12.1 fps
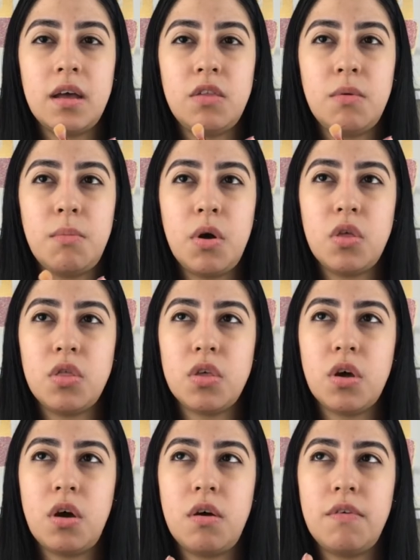the month
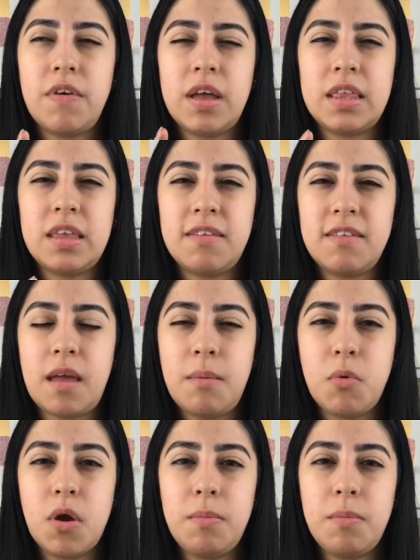of December.